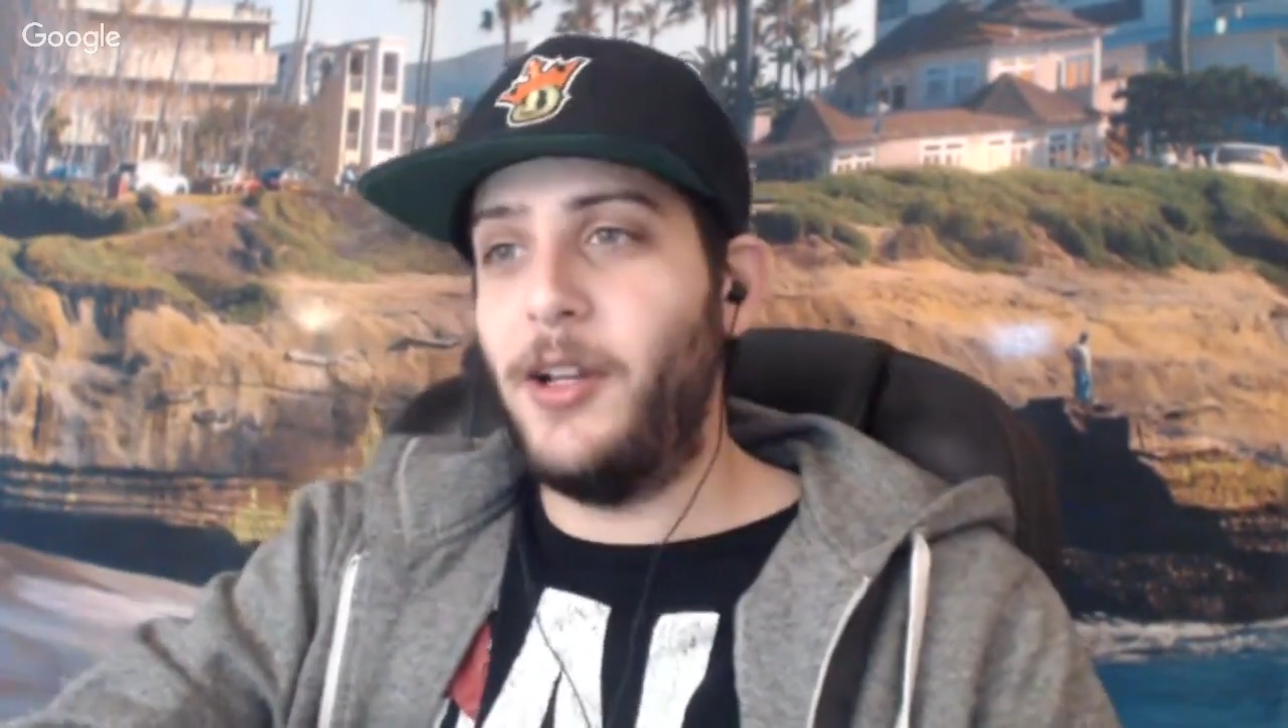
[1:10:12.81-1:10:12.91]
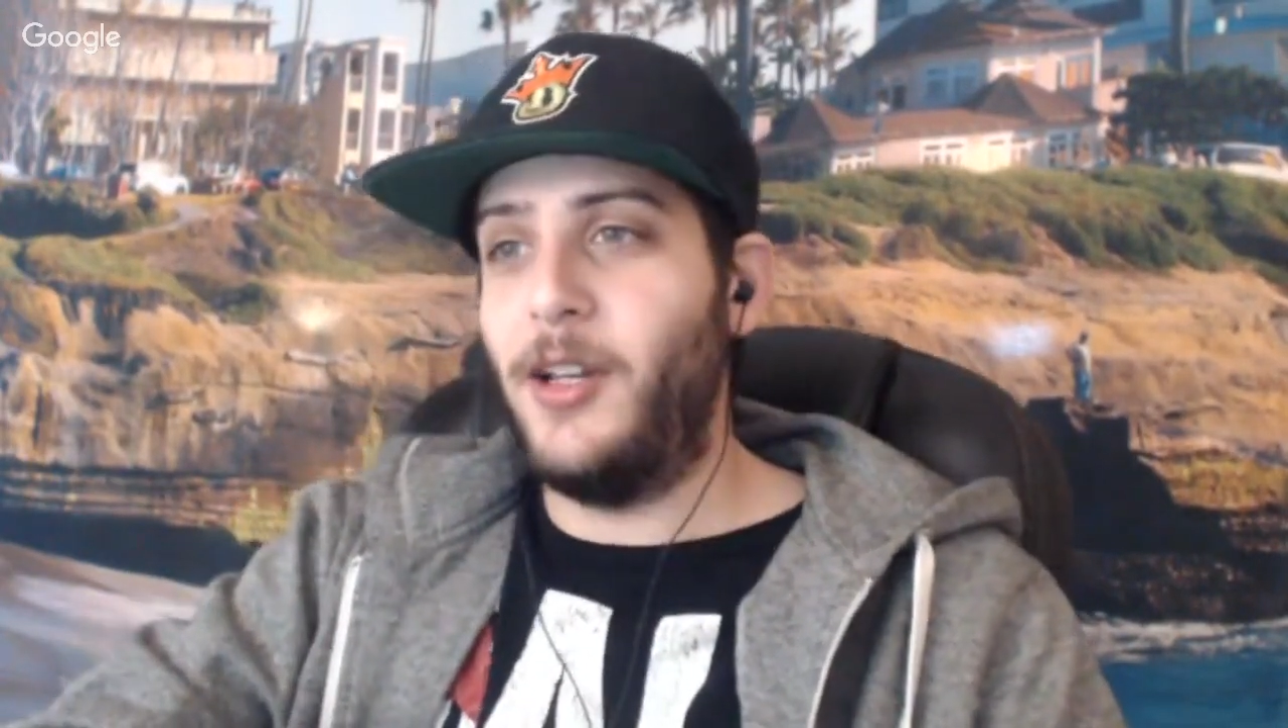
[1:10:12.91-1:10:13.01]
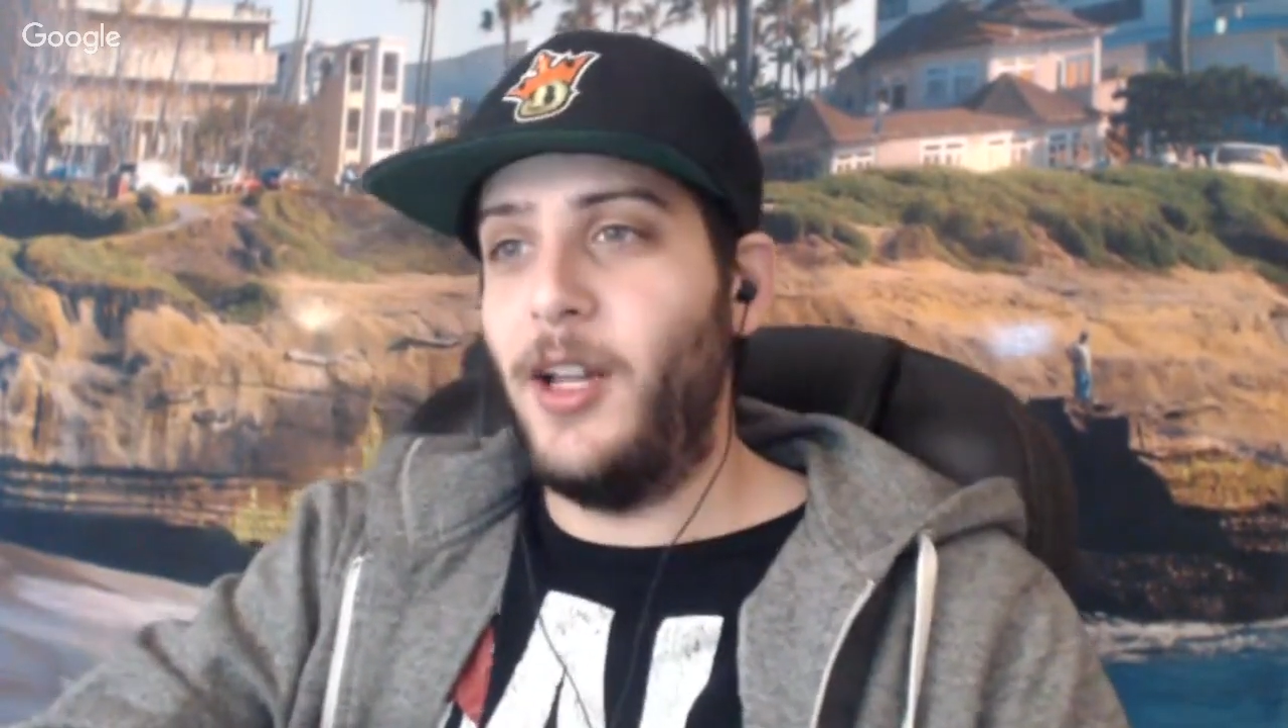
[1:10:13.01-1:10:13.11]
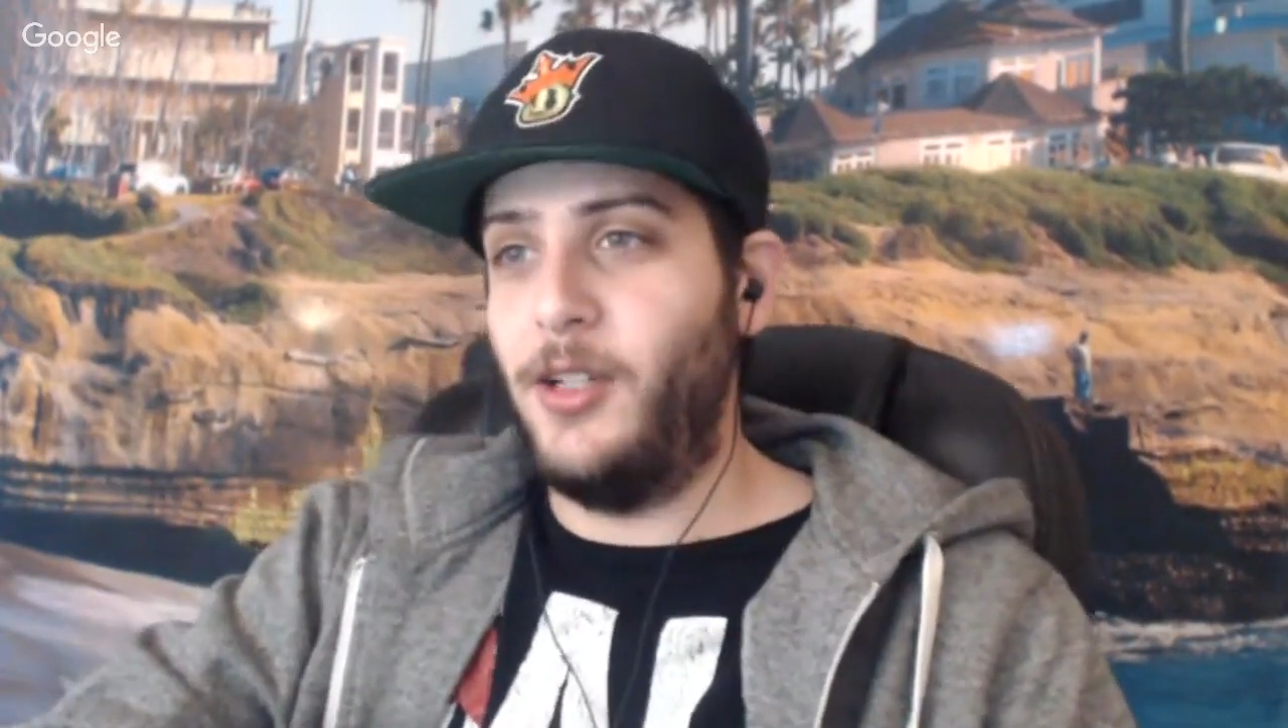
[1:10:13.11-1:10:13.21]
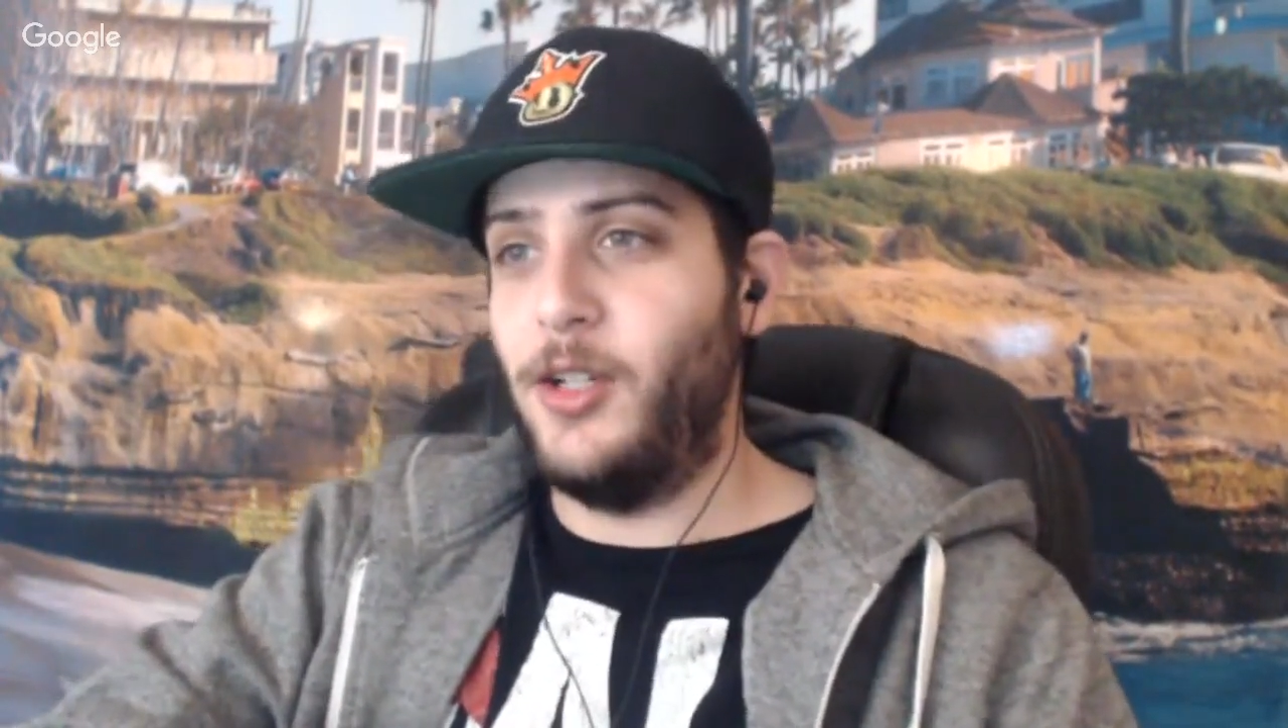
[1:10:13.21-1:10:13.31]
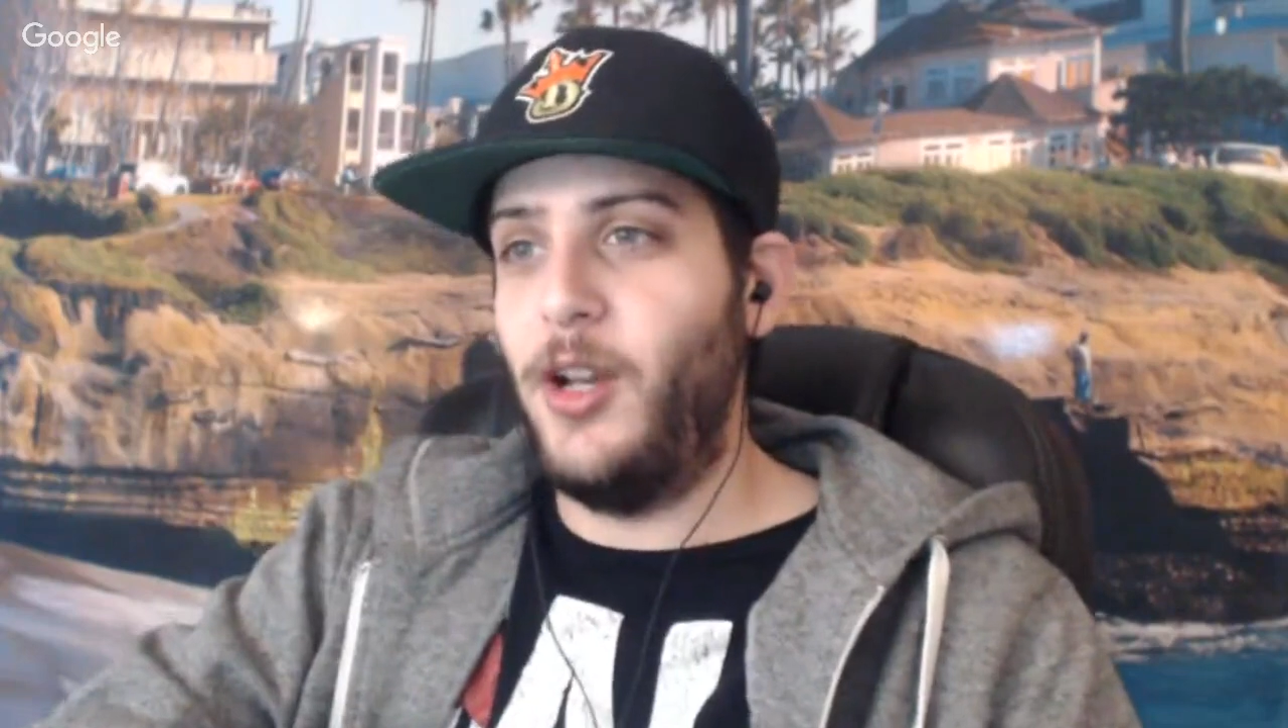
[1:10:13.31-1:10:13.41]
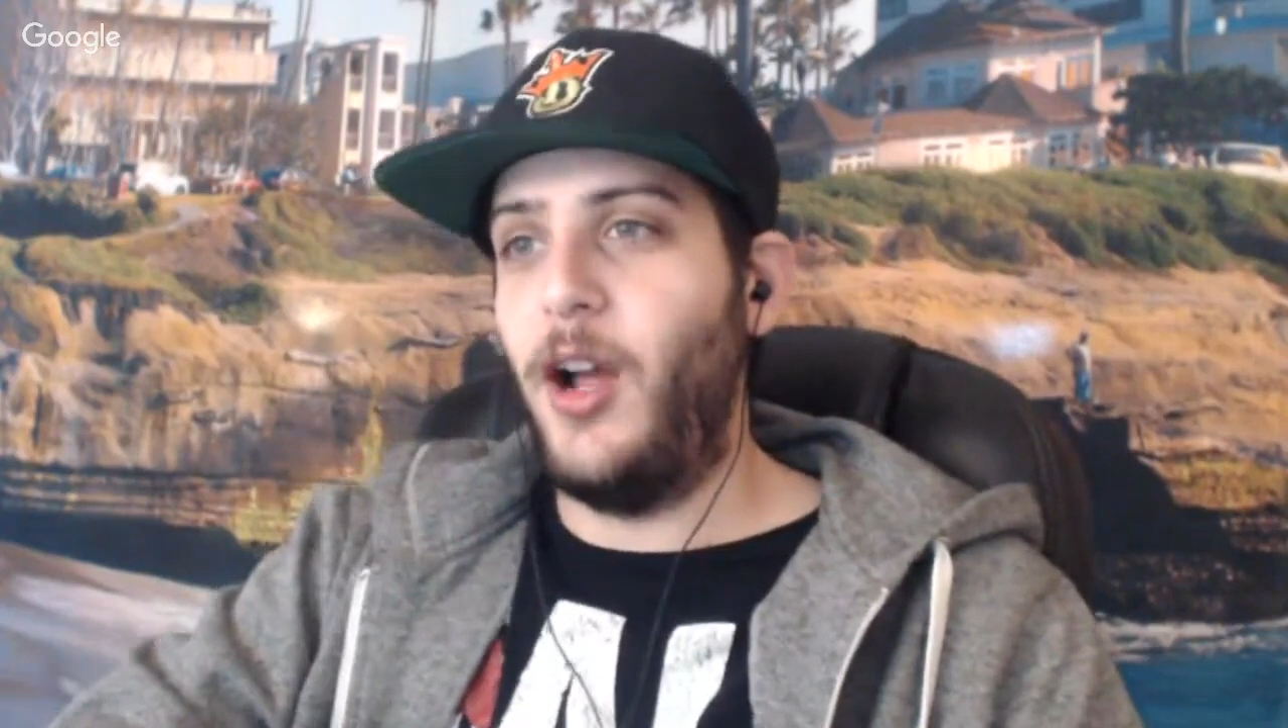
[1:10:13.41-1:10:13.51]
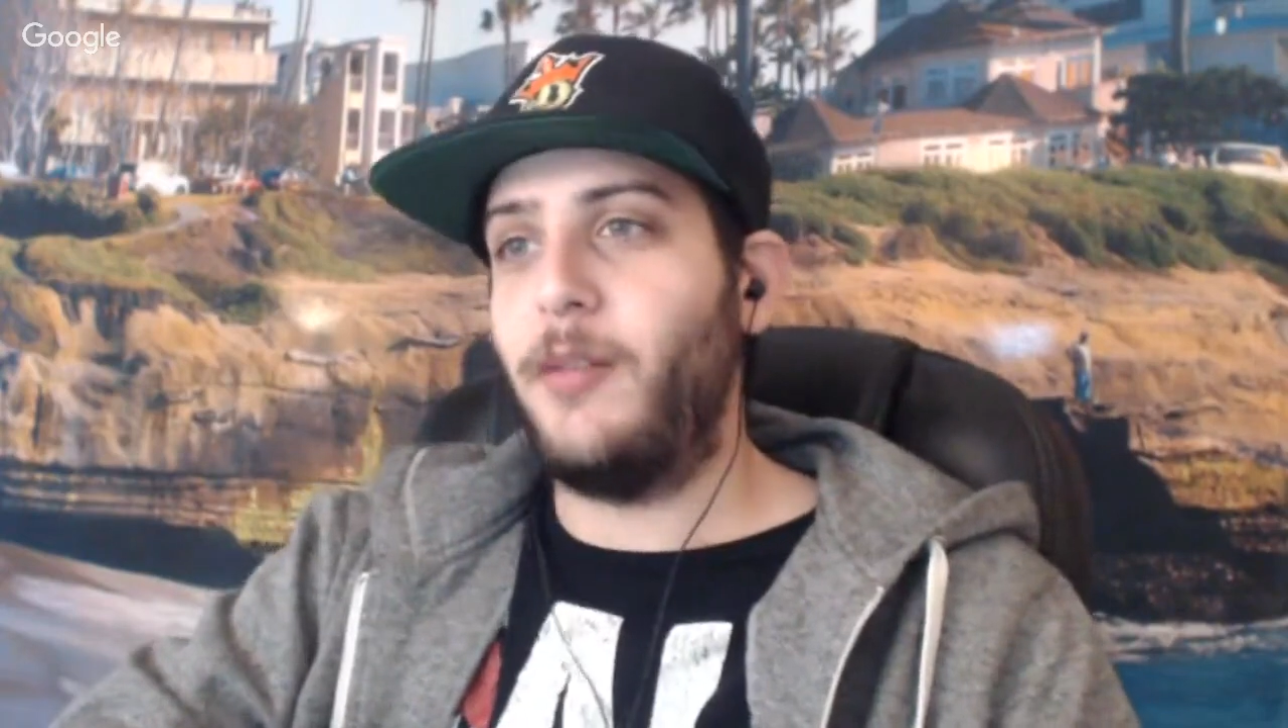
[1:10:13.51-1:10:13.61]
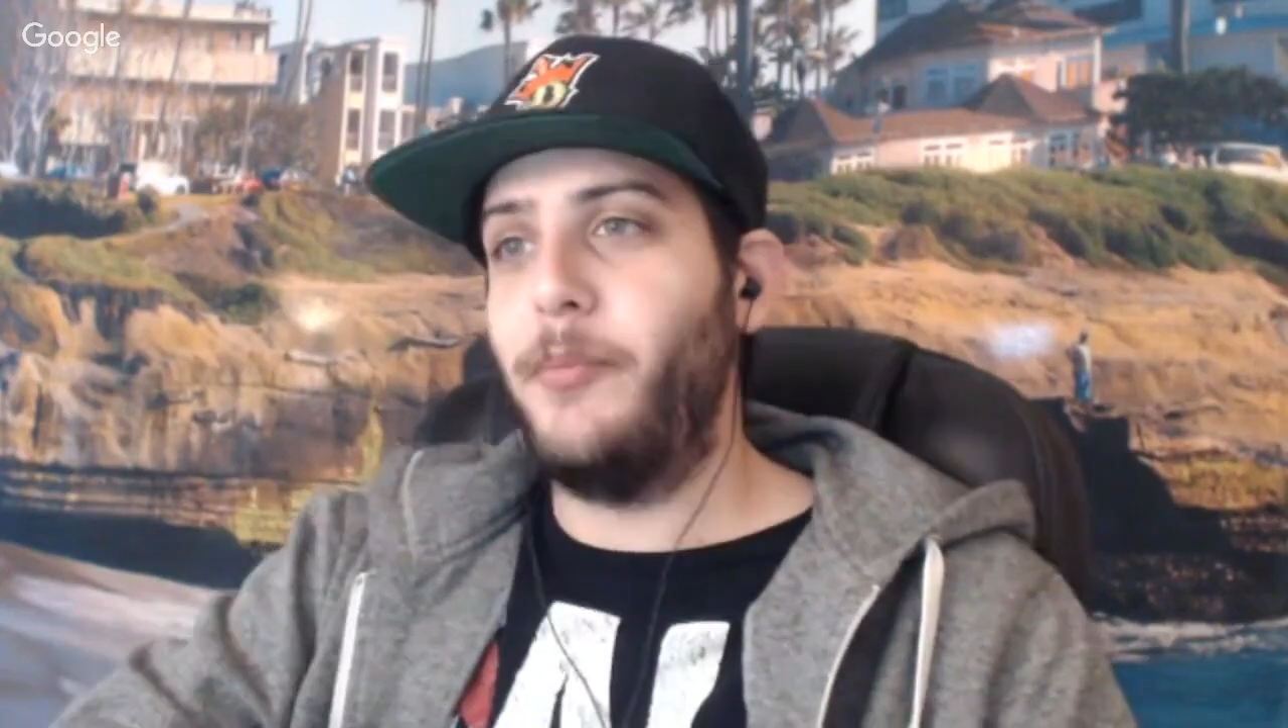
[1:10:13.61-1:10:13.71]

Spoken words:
and could knock